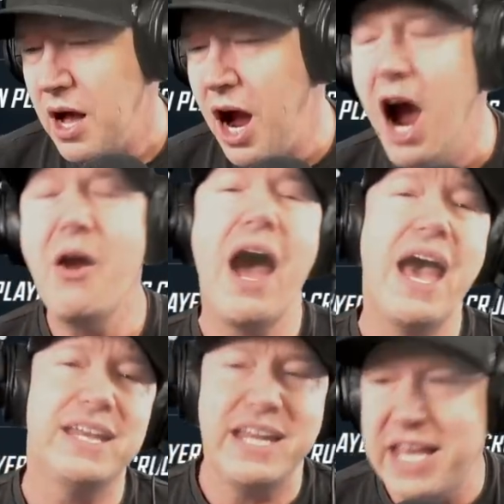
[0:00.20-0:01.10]
All
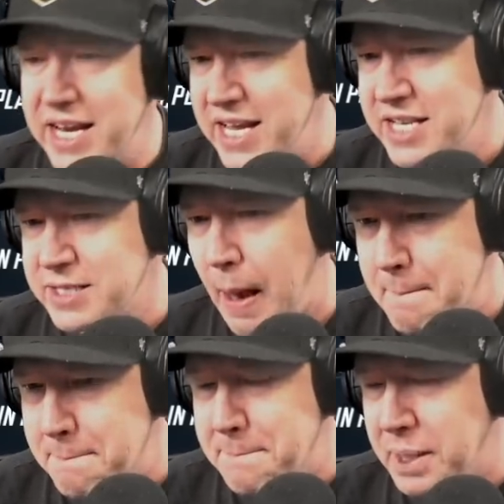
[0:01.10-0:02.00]
right, it is
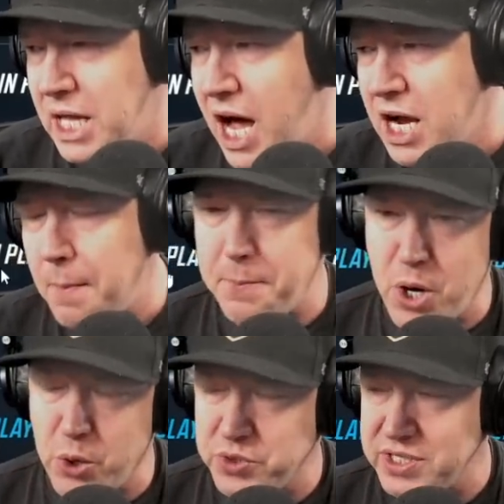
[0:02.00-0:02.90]
blog
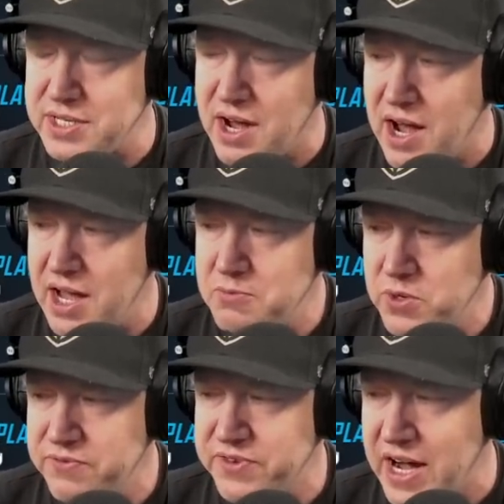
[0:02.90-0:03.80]
post time.
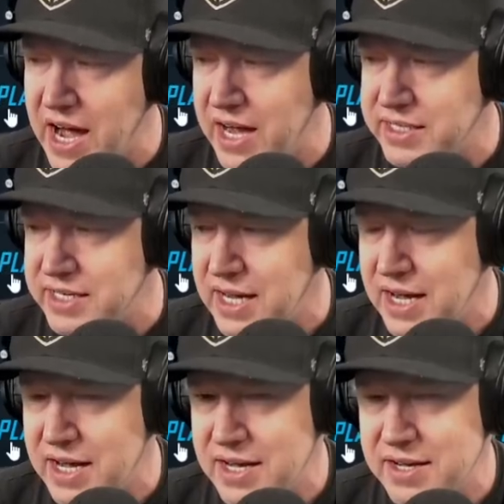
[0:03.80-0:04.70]
We've got
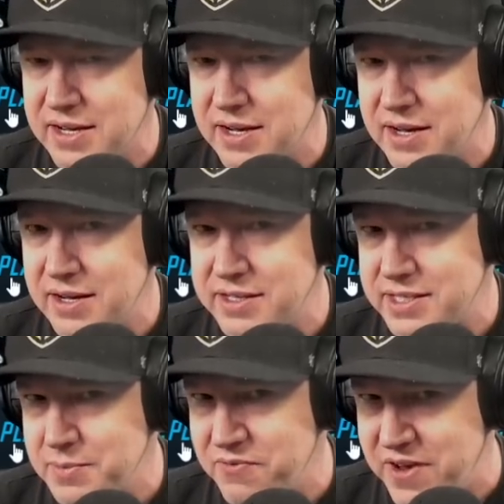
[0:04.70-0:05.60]
uh,
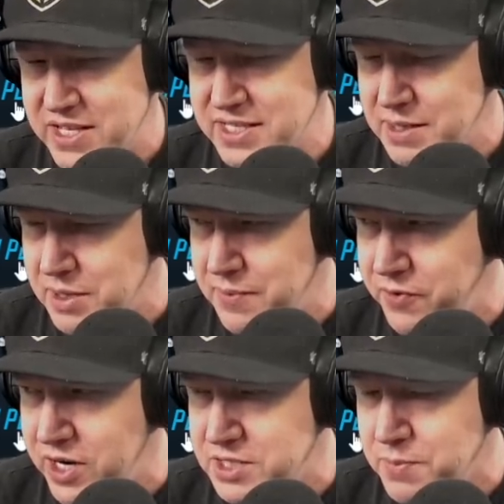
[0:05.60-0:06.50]
some events coming up
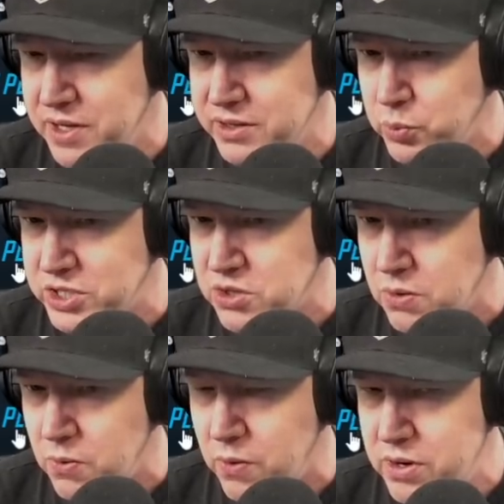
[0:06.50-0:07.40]
for next month, what to
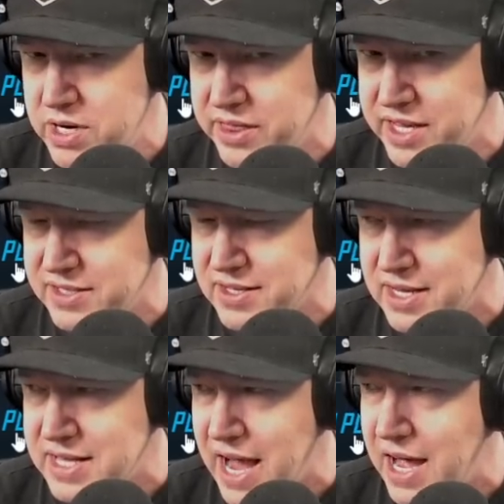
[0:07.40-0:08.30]
hoard and things
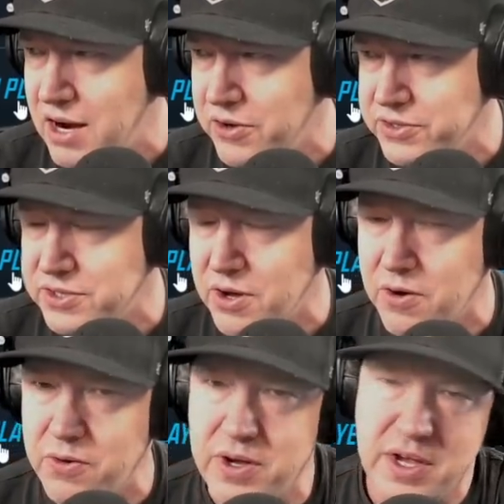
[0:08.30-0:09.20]
like that.
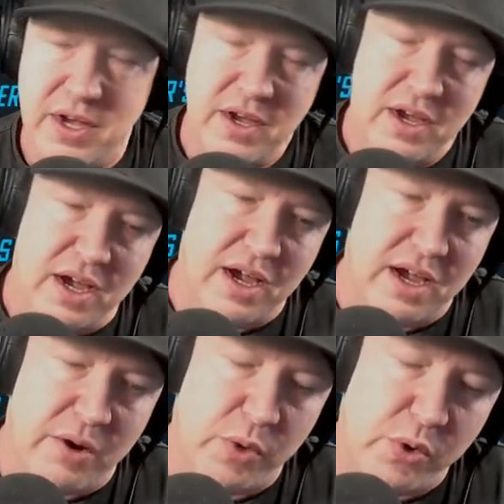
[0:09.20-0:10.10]
Also,
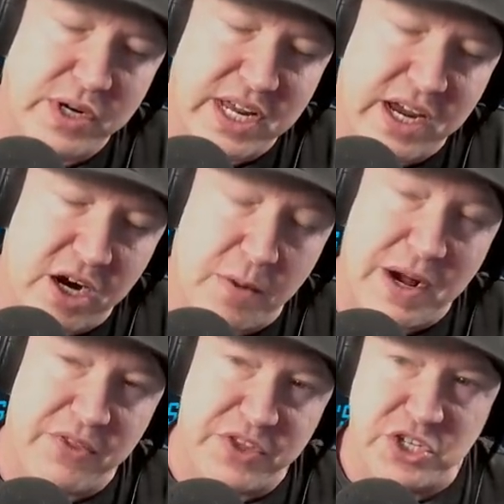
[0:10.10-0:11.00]
uh, we're going to hear
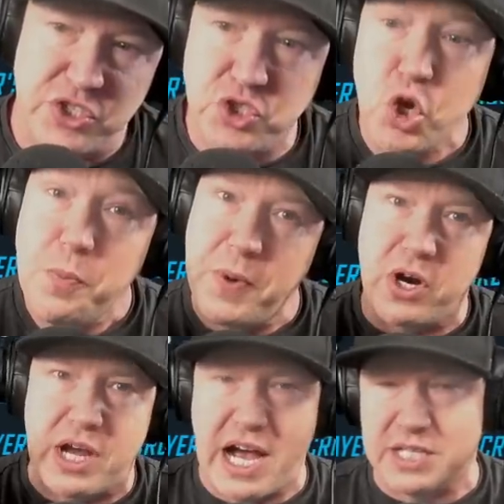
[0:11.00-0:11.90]
about the
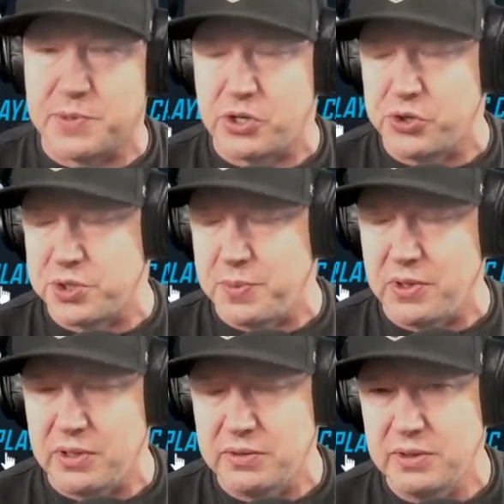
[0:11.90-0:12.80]
Super Cosmic
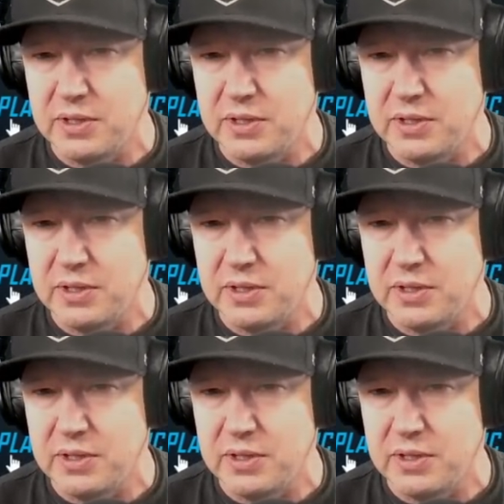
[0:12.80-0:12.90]
Crucible,